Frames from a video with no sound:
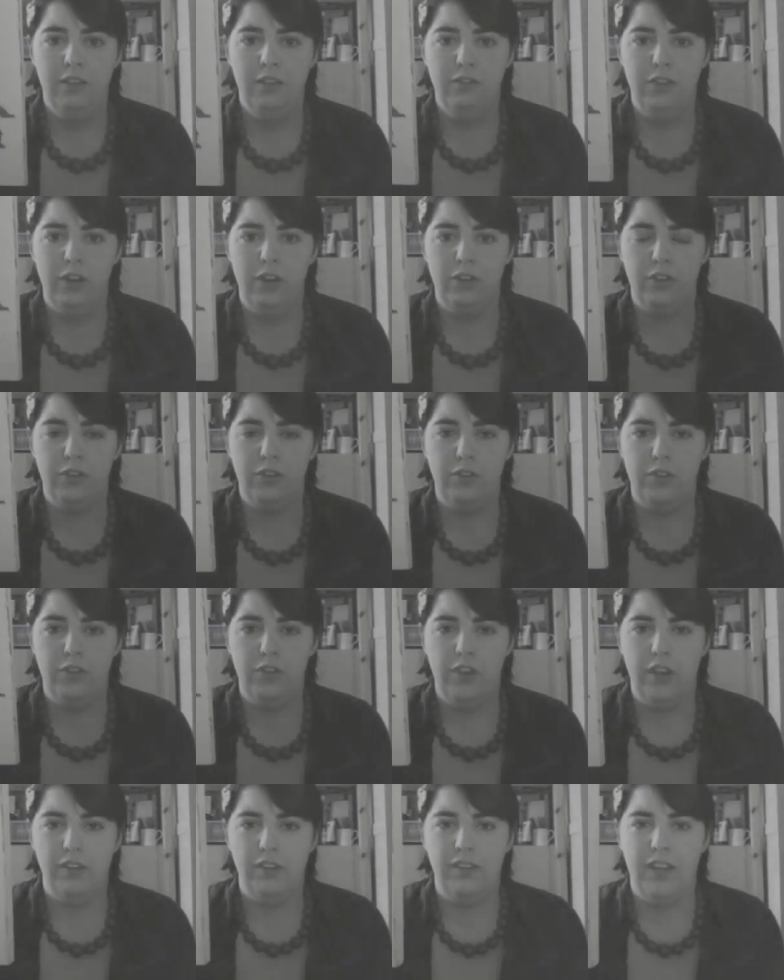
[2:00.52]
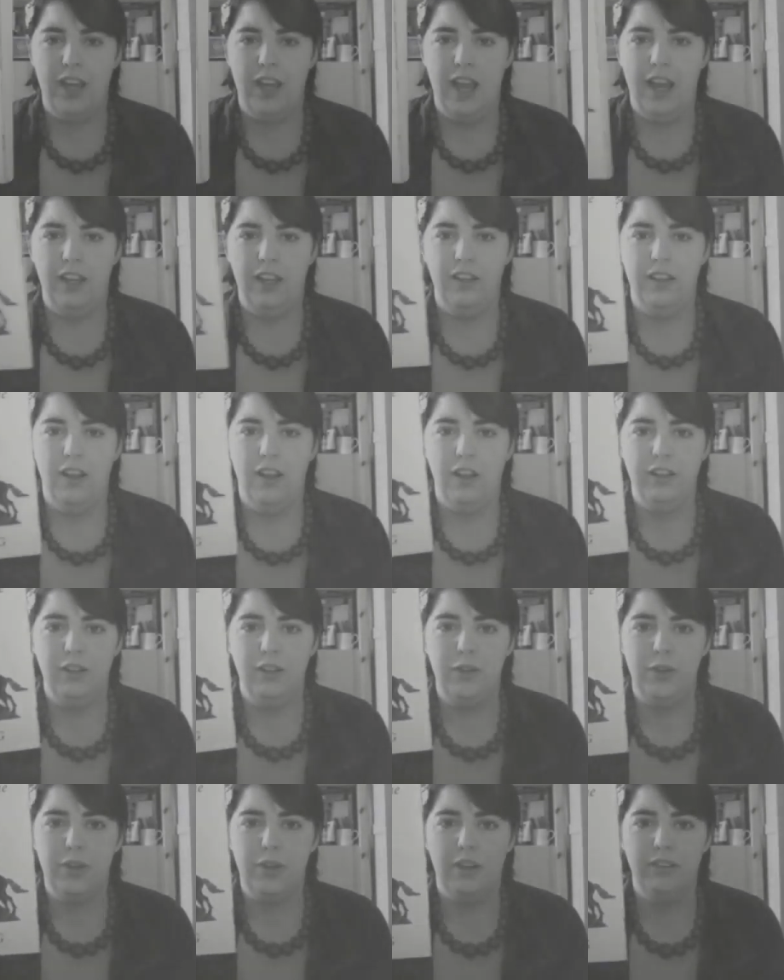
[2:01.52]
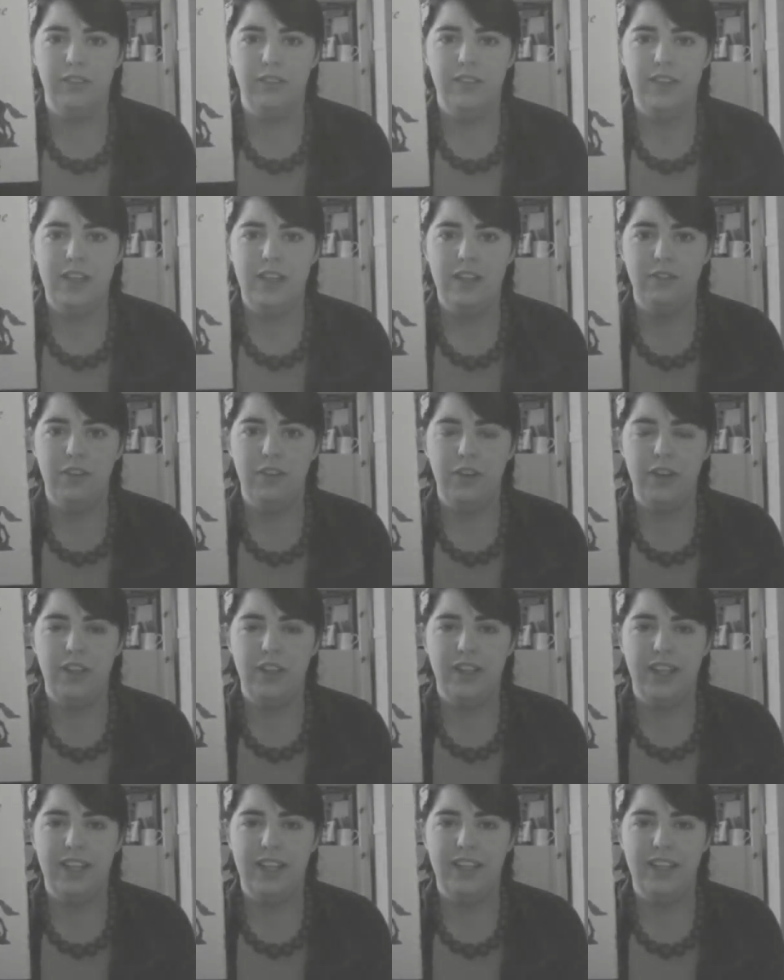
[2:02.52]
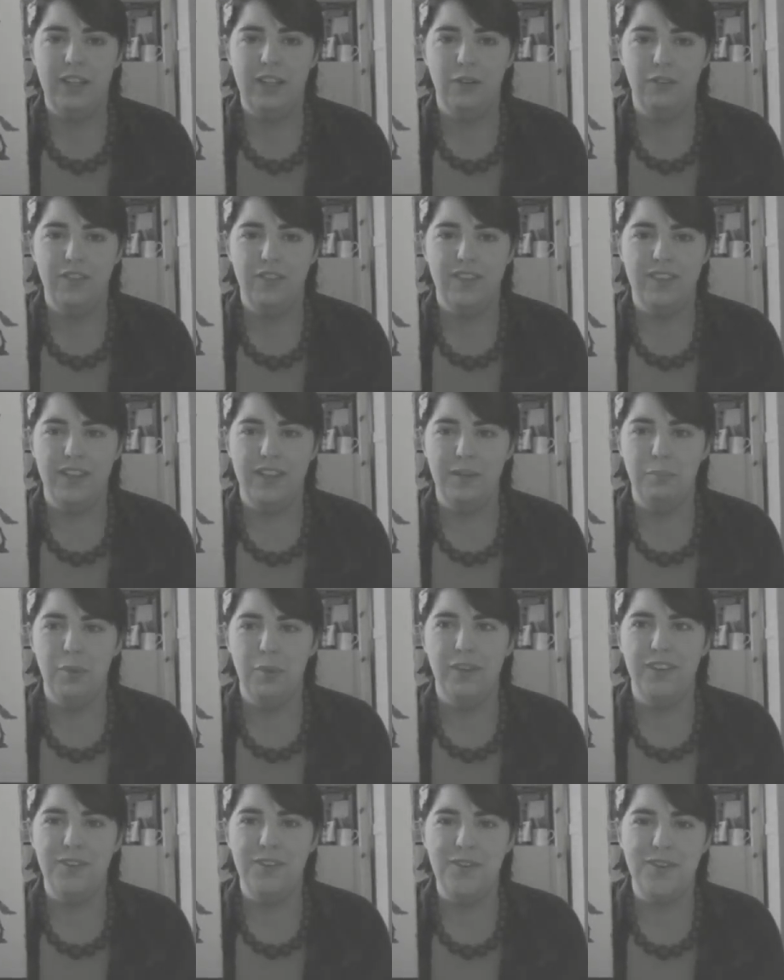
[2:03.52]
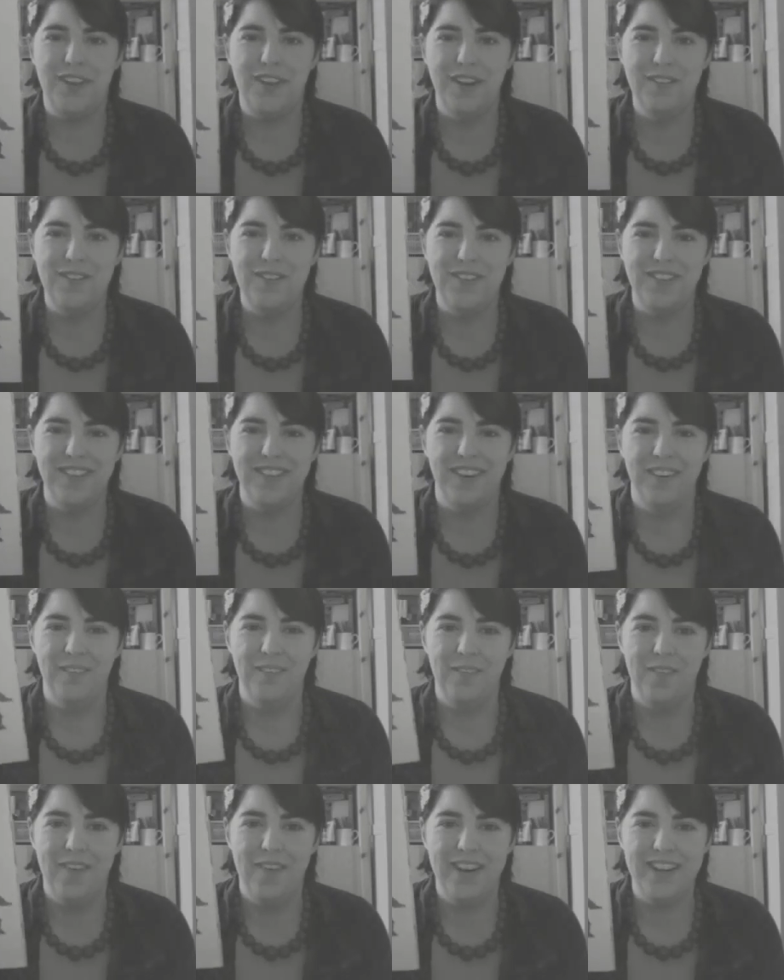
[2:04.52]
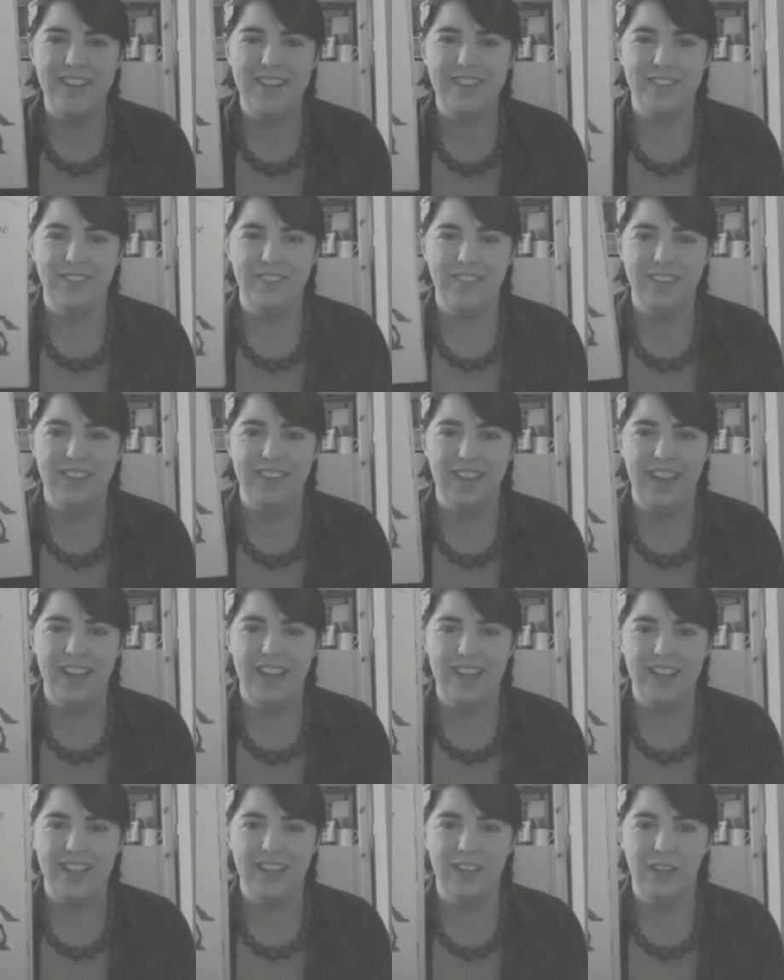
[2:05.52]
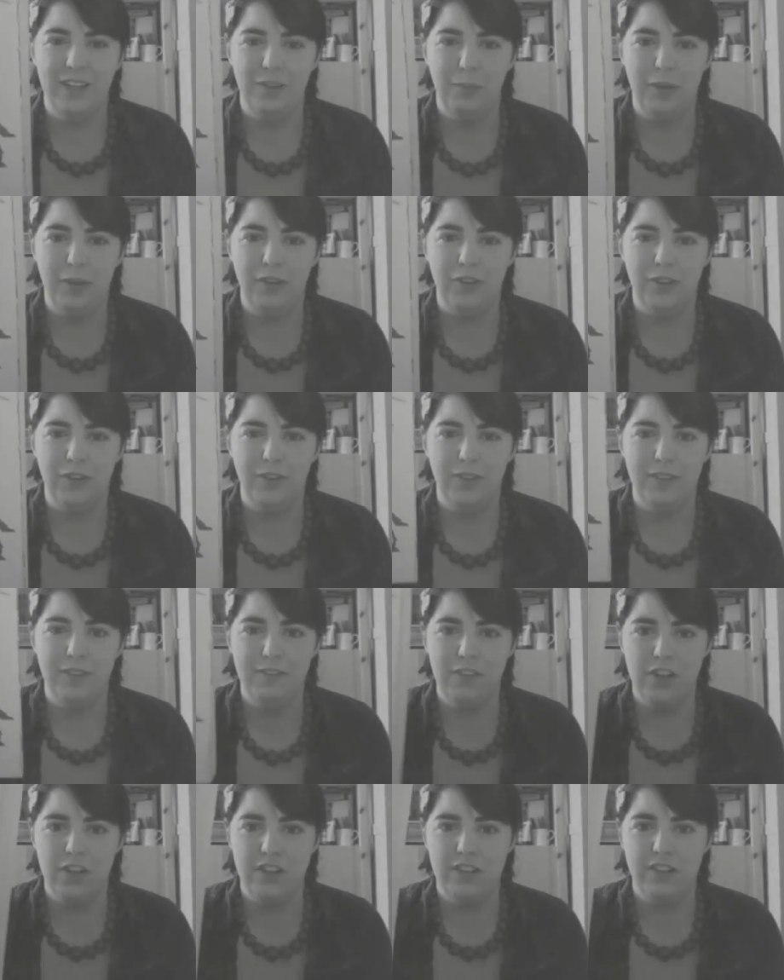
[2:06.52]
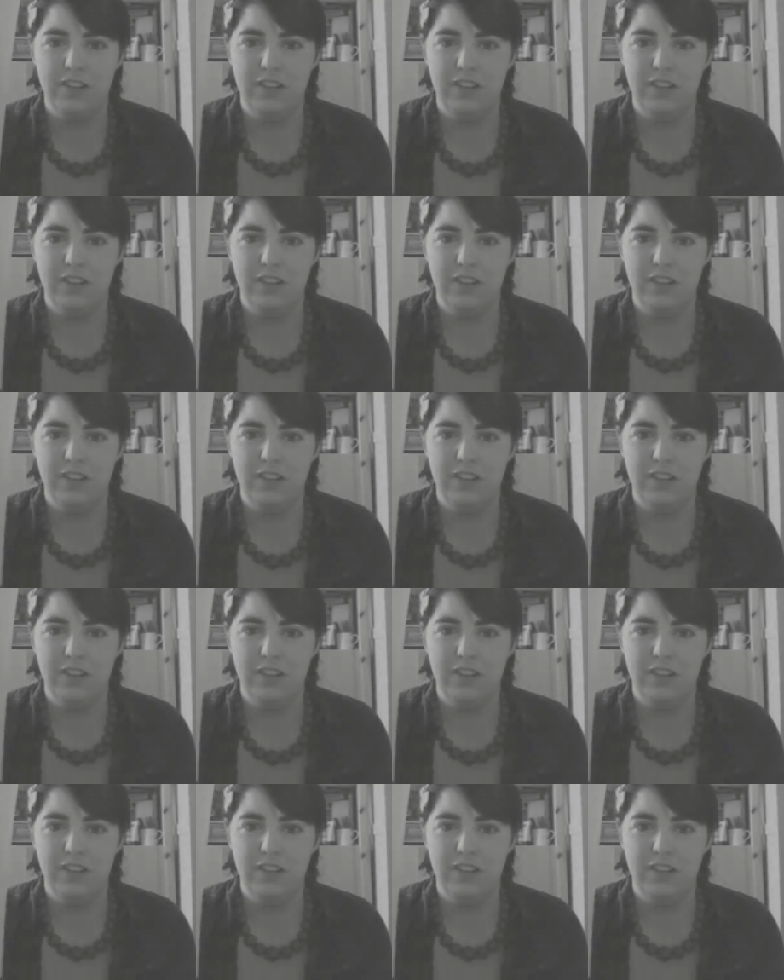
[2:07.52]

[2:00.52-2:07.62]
Philosopher's Stone, and I know you can't see it very clearly, obviously, but the new covers are white with a coloured picture on the front.